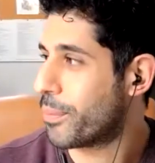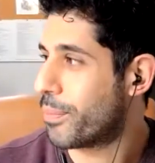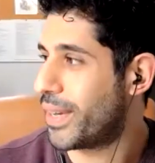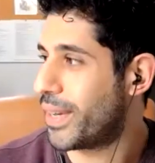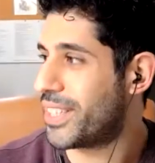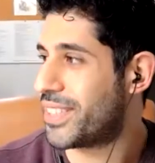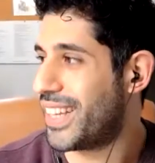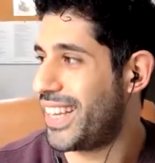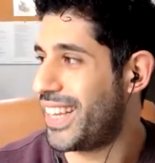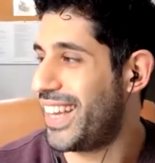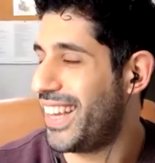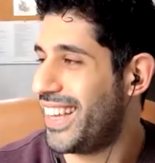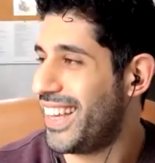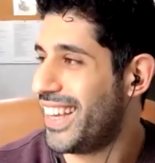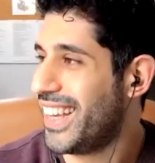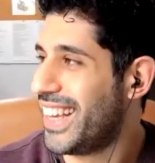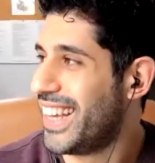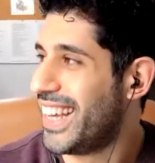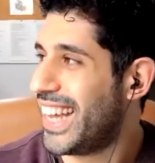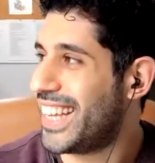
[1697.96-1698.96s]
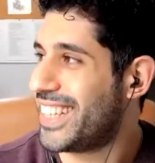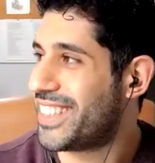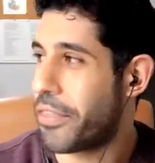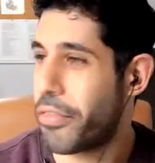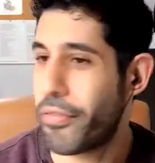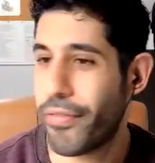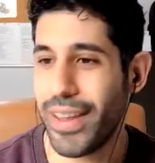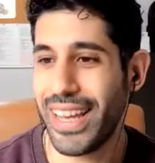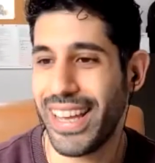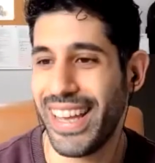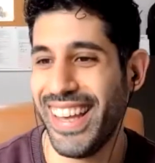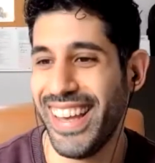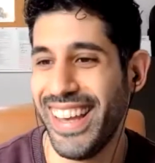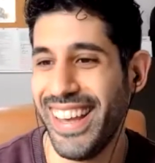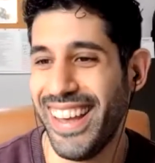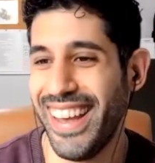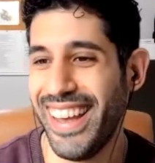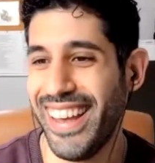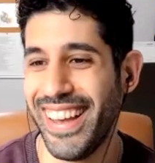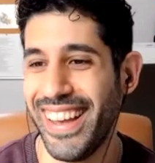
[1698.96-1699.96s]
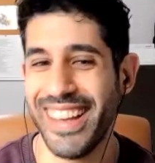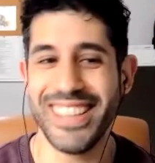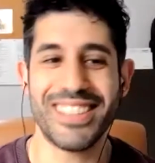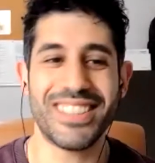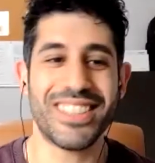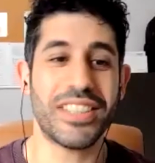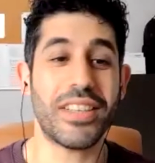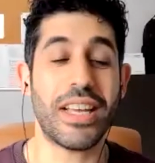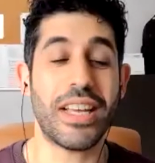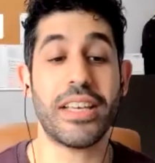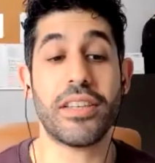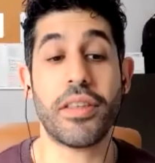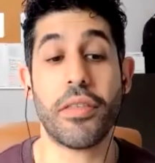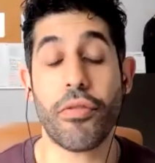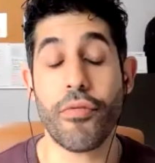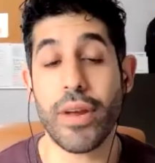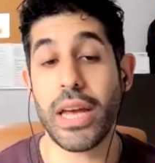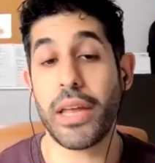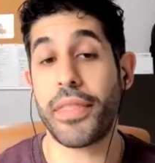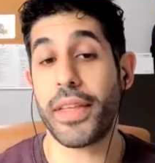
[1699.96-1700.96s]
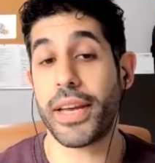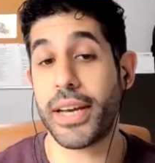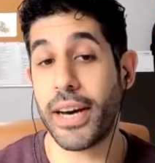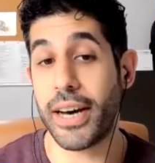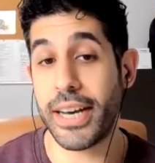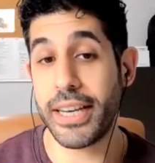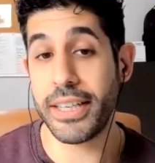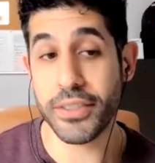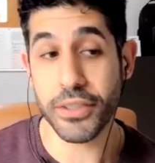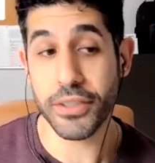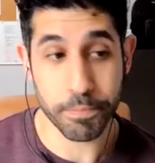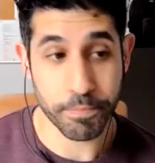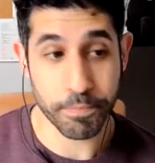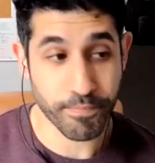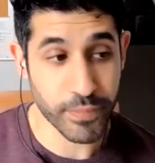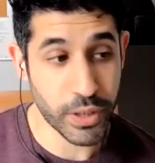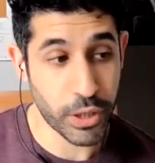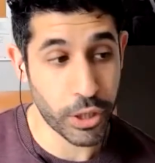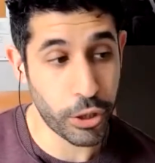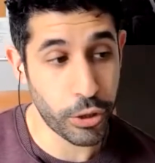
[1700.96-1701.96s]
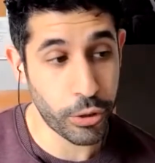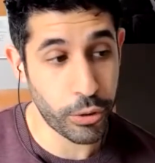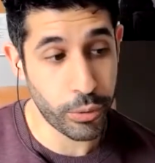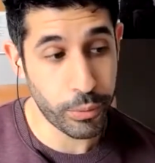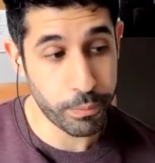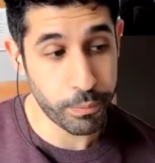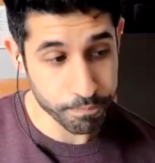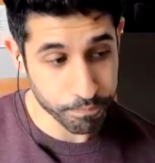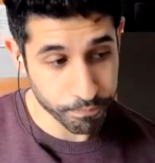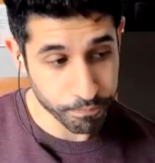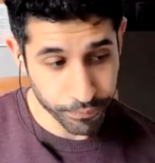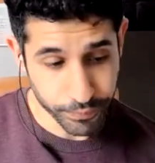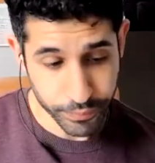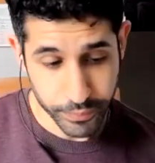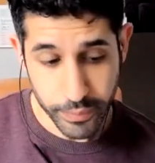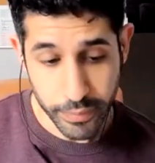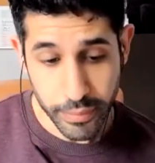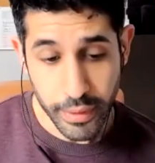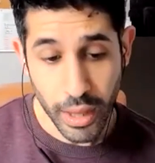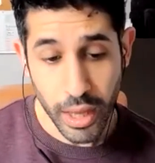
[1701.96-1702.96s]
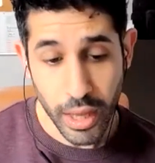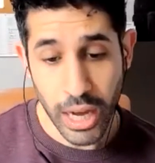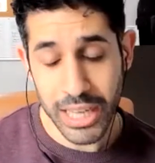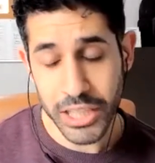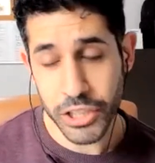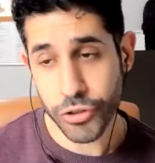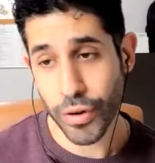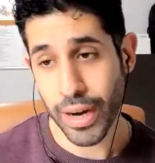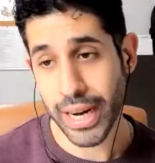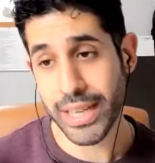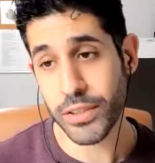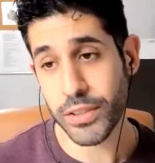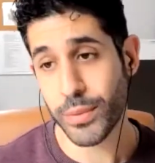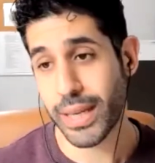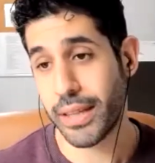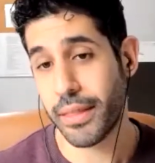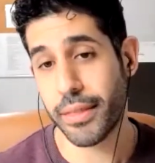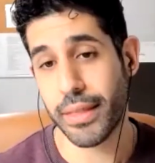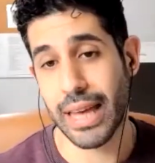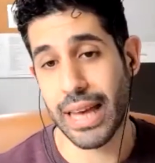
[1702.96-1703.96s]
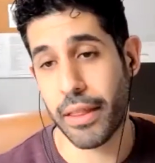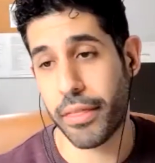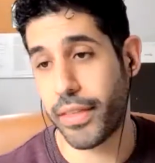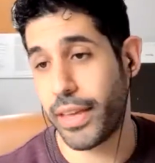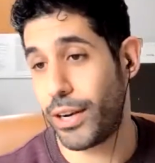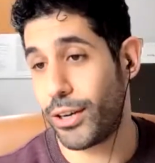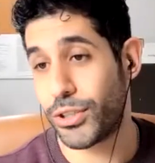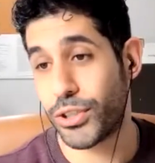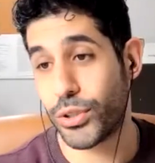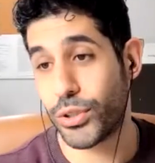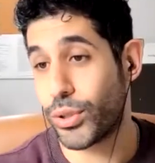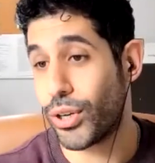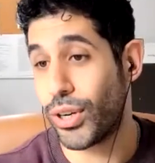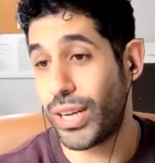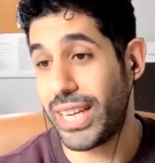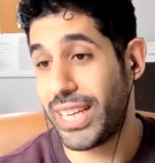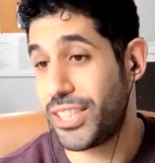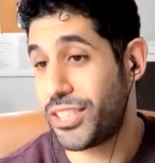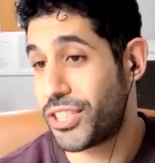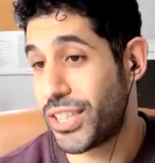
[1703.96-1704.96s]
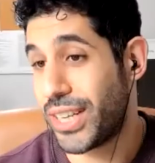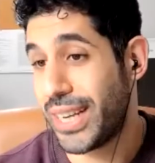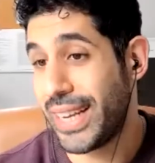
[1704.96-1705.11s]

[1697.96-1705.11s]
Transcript: It's three other guys who I trained with at theological college.